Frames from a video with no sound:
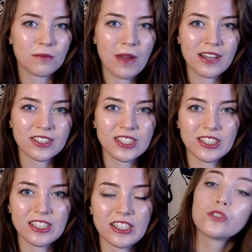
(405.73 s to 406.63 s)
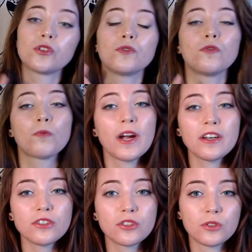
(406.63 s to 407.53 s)
masculinity. So the
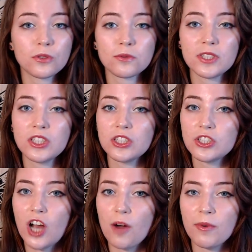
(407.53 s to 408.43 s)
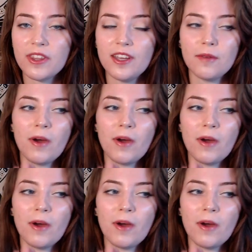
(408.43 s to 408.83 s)
writers do a really good job with him.